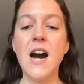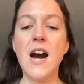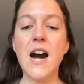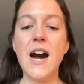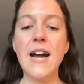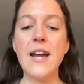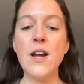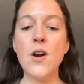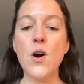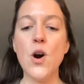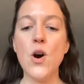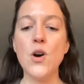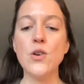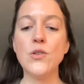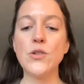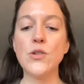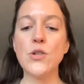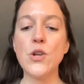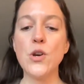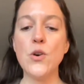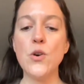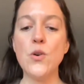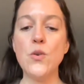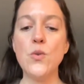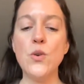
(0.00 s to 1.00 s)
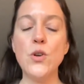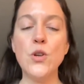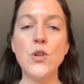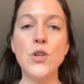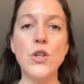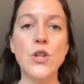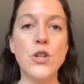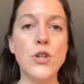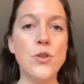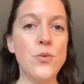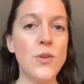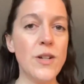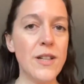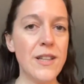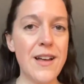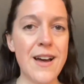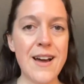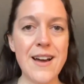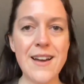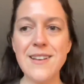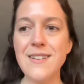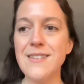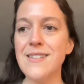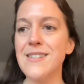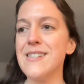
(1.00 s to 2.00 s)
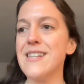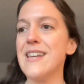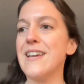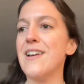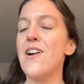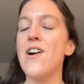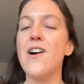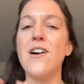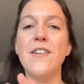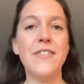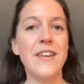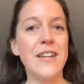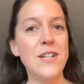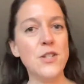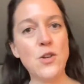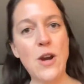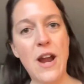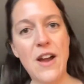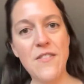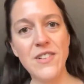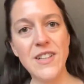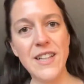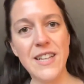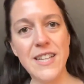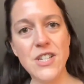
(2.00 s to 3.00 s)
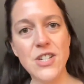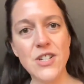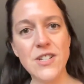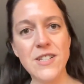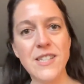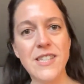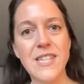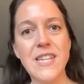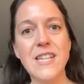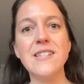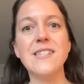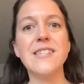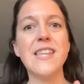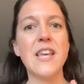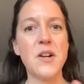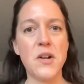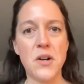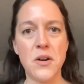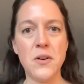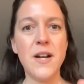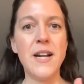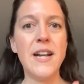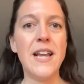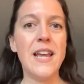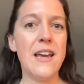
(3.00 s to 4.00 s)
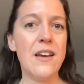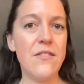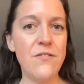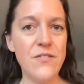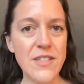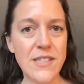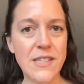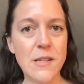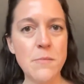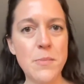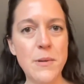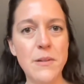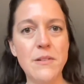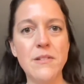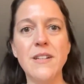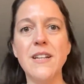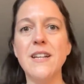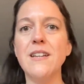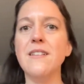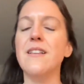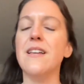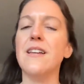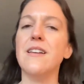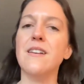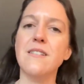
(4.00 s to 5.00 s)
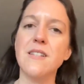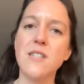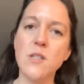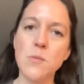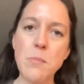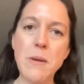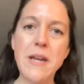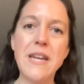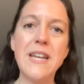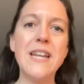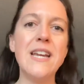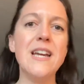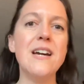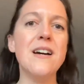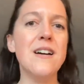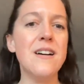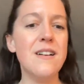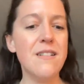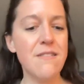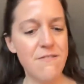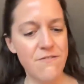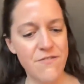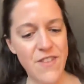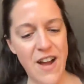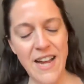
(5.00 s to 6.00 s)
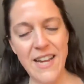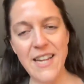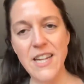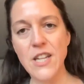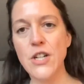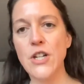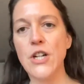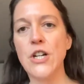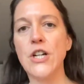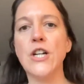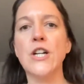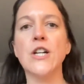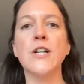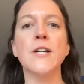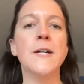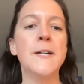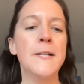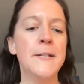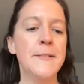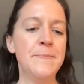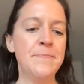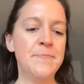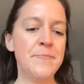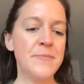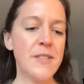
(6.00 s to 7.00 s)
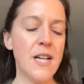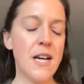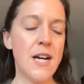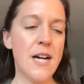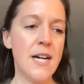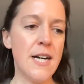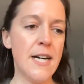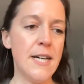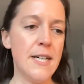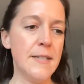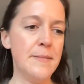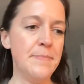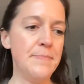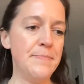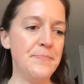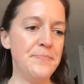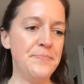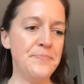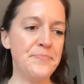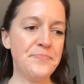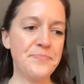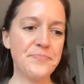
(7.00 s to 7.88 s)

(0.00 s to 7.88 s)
I also utilized like online travel agencies that already had visibility, like Expedia, Viator, um,